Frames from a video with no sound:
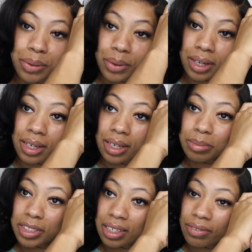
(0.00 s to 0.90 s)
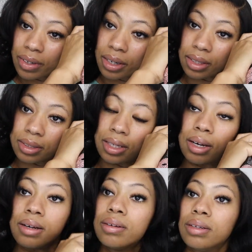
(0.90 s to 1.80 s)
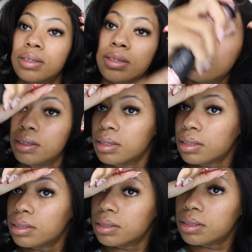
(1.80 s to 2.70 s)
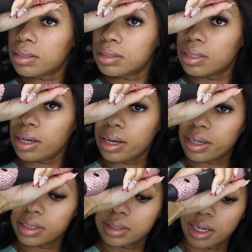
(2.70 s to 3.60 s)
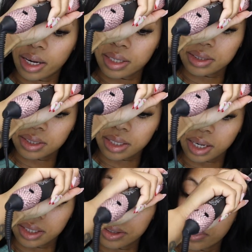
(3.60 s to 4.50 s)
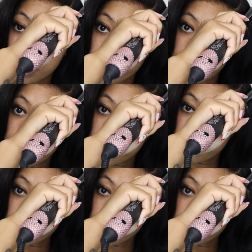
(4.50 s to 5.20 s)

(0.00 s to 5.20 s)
quick. I'm trying to figure this out. Cause the hair is nice and I do want to wear it the